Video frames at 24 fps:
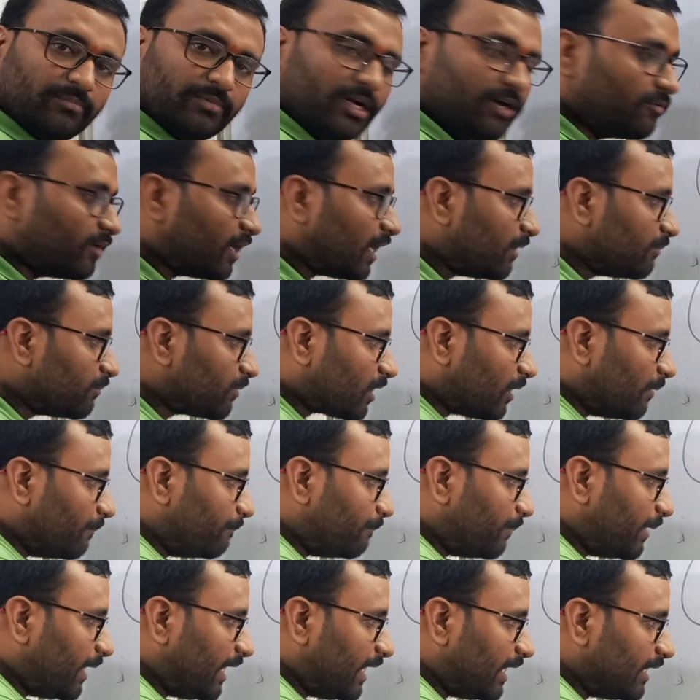Now I am
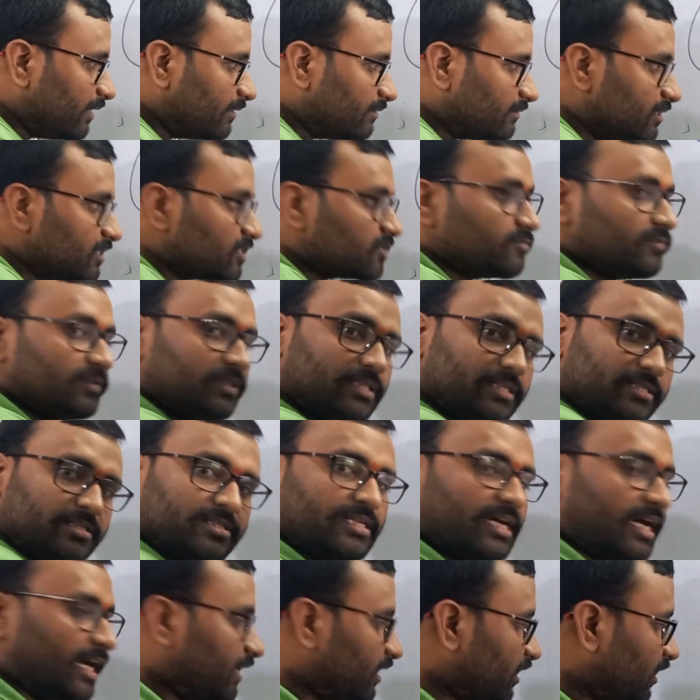comparing this with the
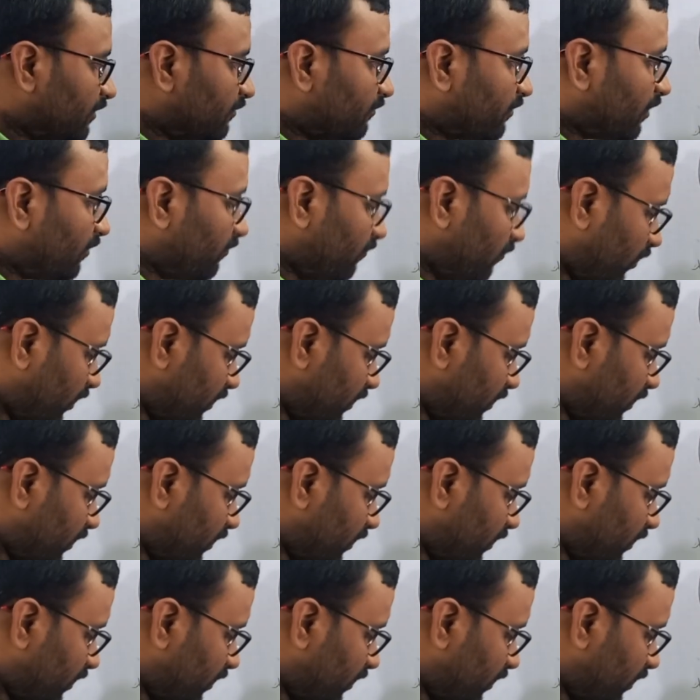standard form.